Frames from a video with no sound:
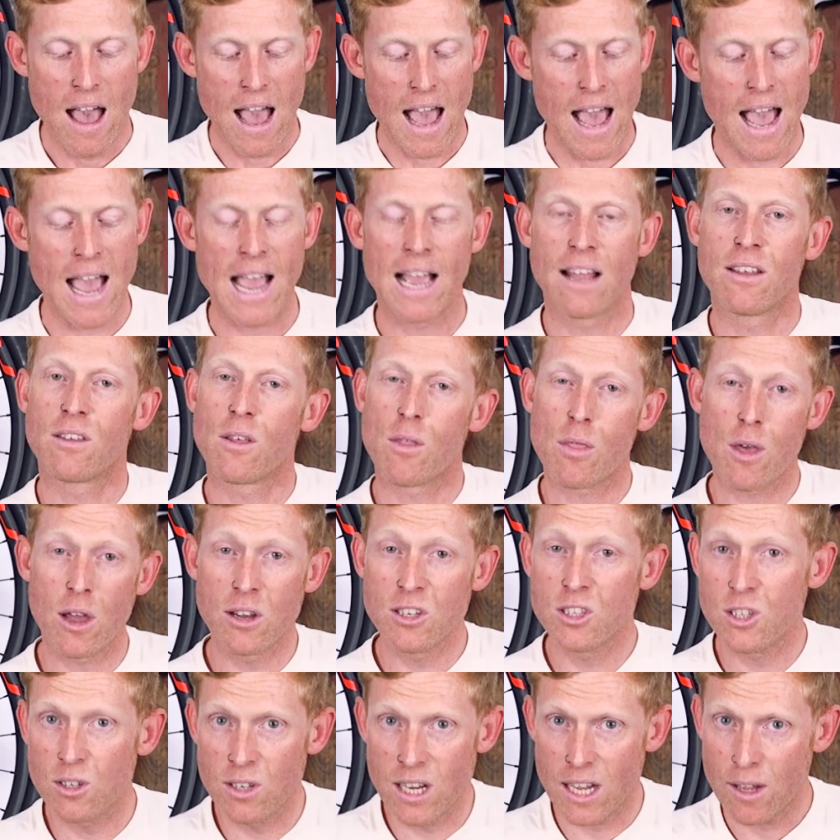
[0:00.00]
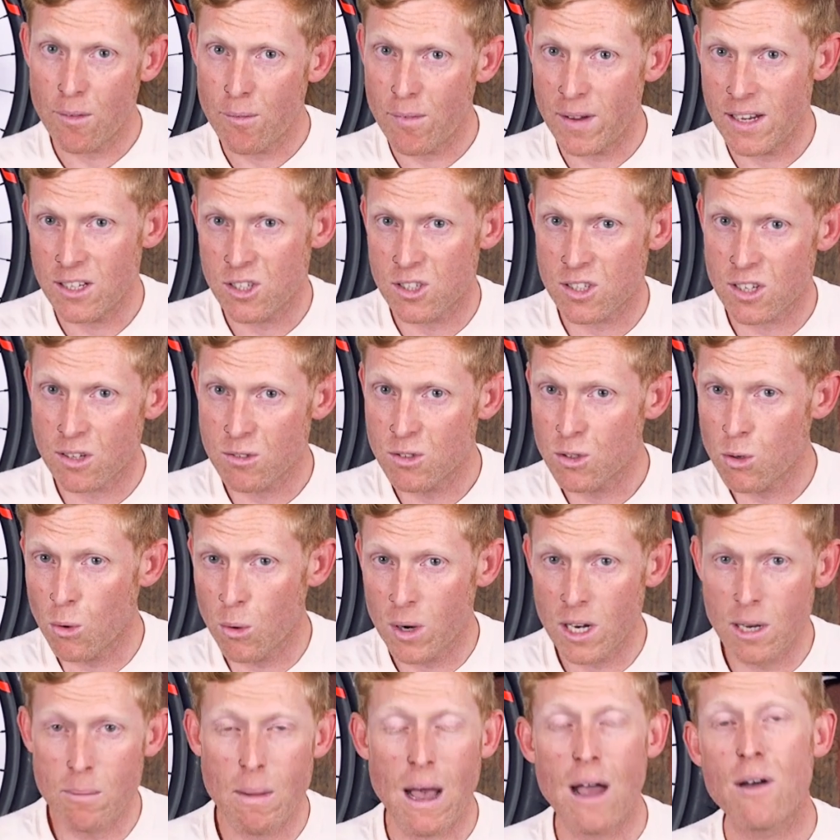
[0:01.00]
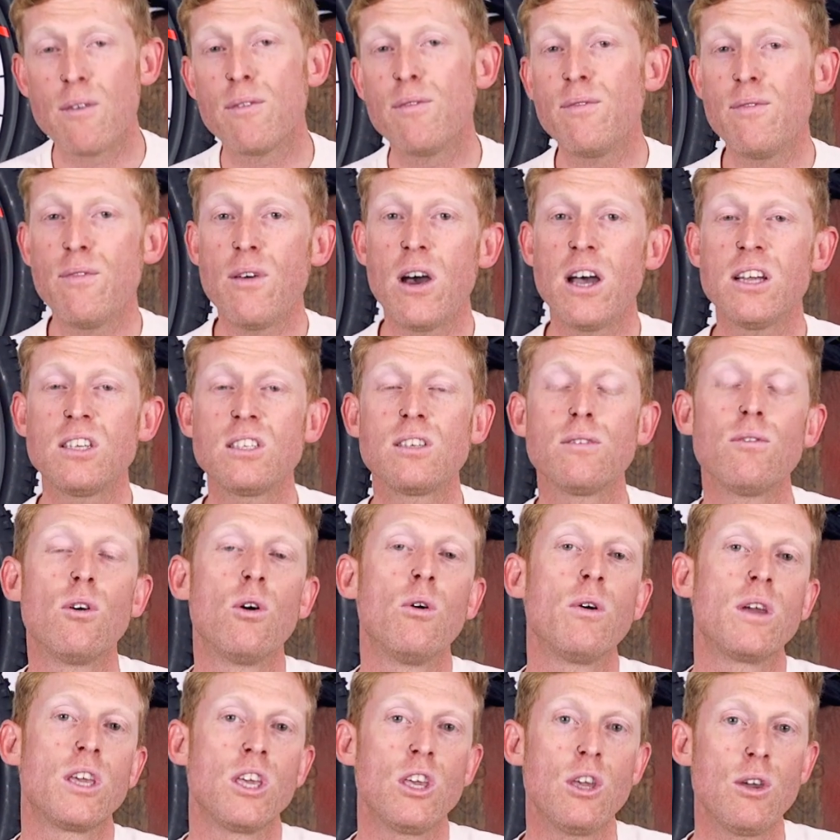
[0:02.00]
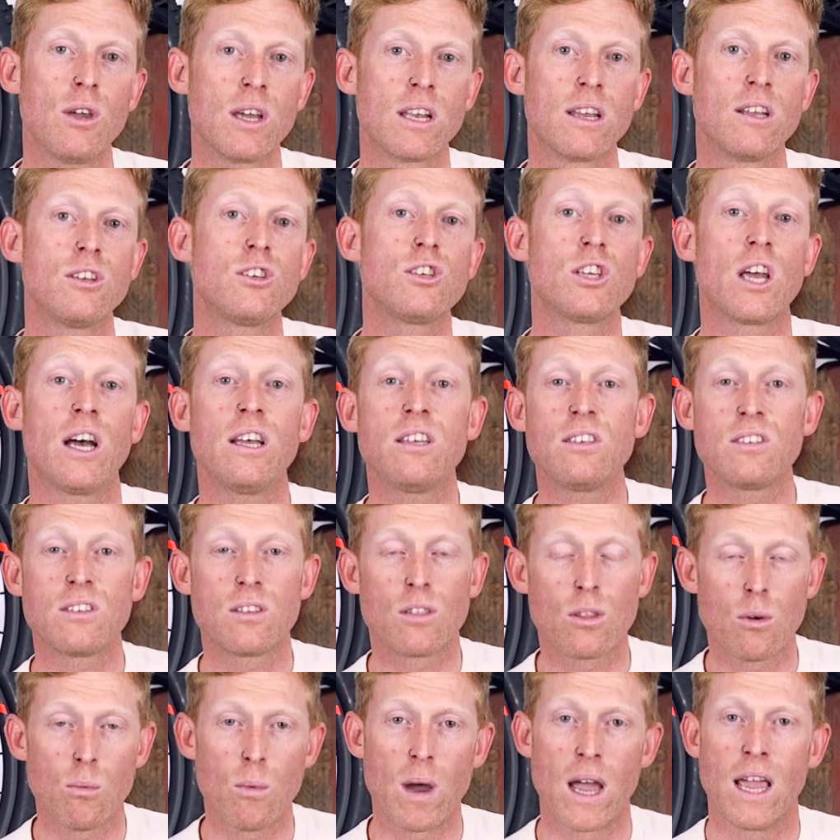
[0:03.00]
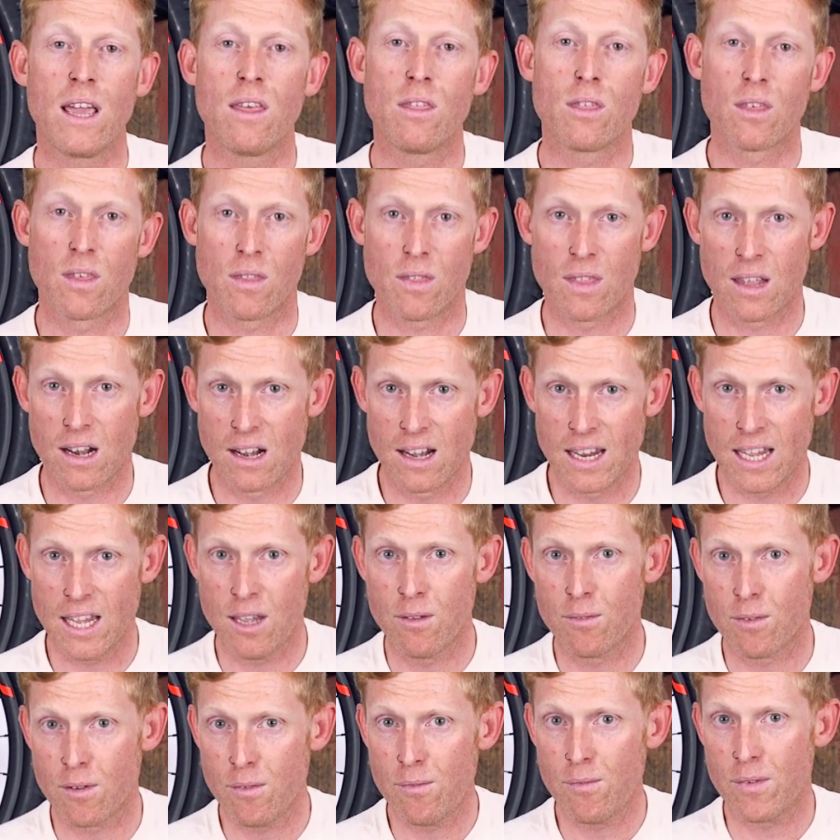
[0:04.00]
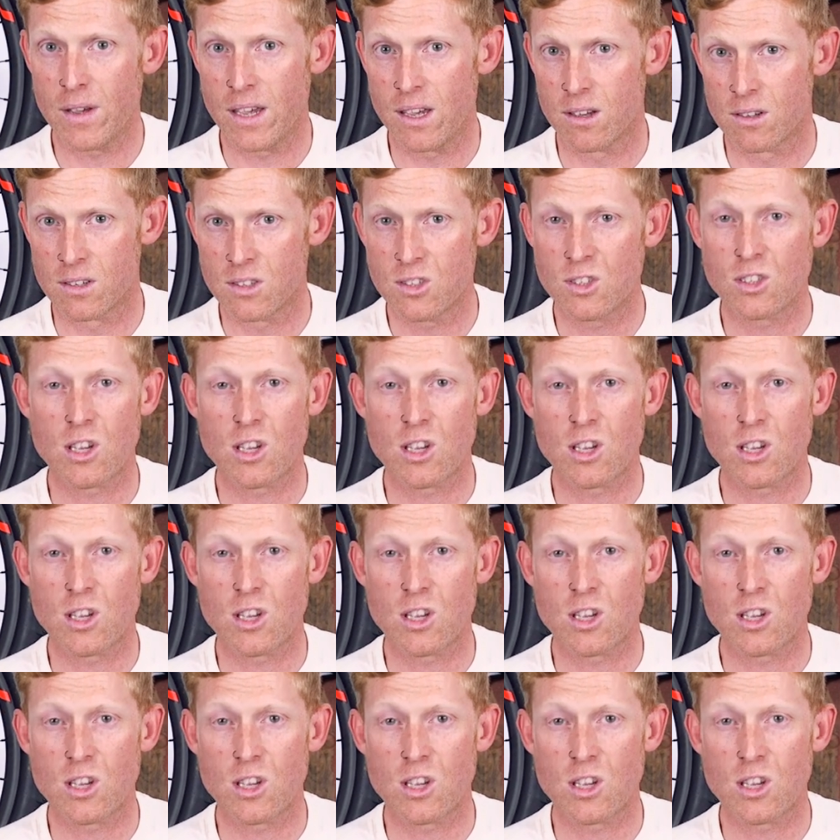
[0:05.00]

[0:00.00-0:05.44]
and those unique features I was talking about, first of all, you can adjust the way that the lever feels.